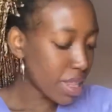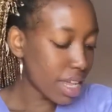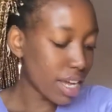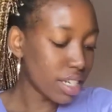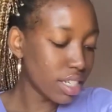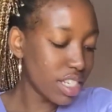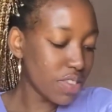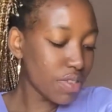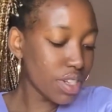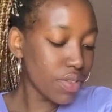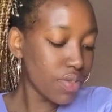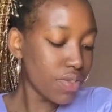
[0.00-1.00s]
that even
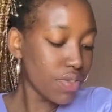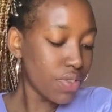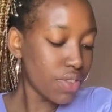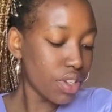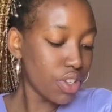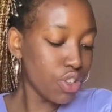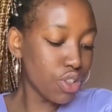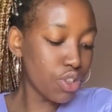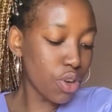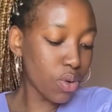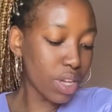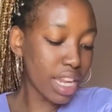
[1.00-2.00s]
if you
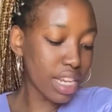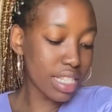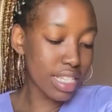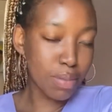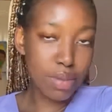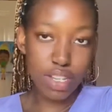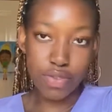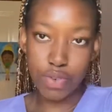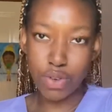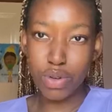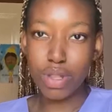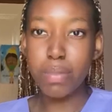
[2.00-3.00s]
don't get accepted
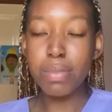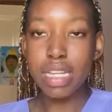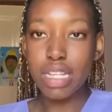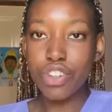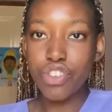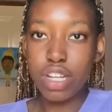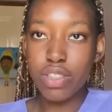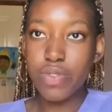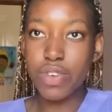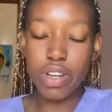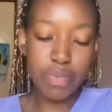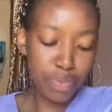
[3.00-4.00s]
for the mid-year
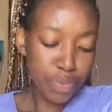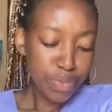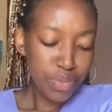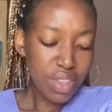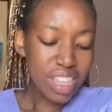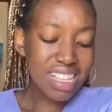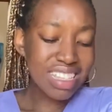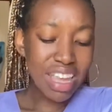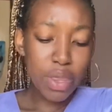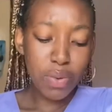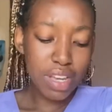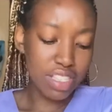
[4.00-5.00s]
transfer, there's
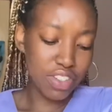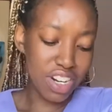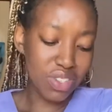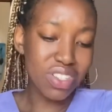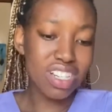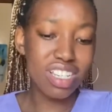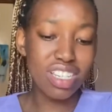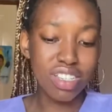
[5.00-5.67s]
other ways around it.